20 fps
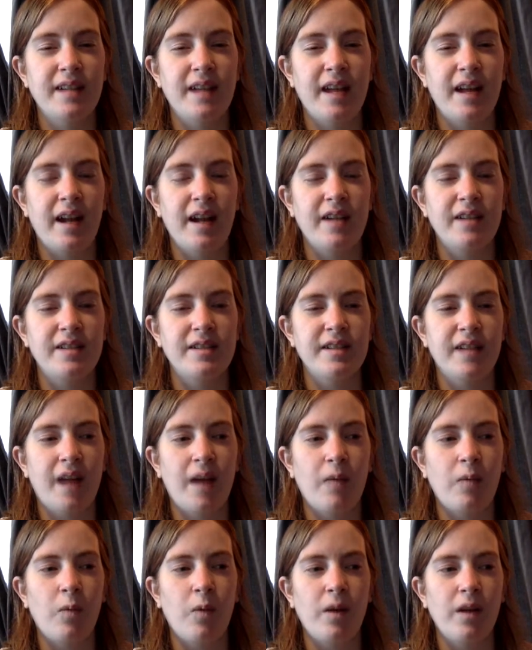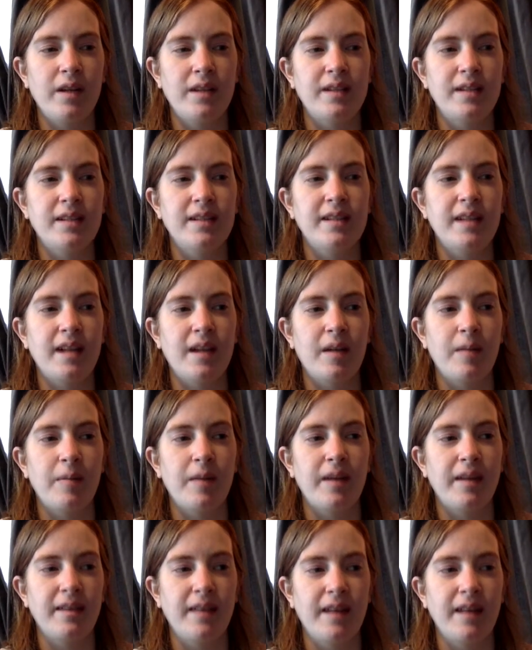and I wanted to send a
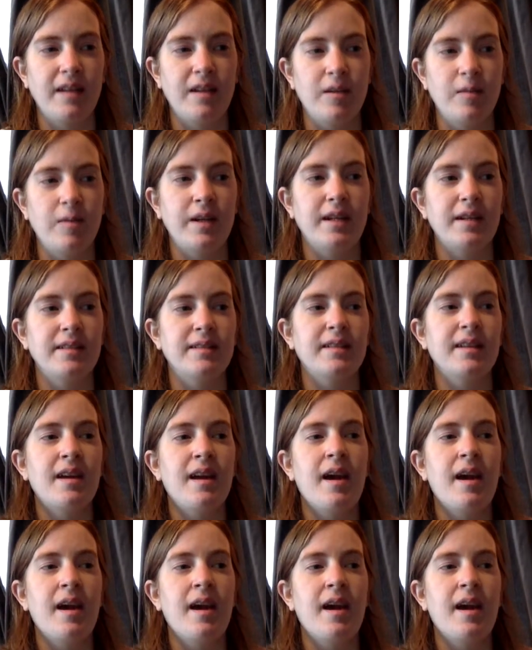big thank you, because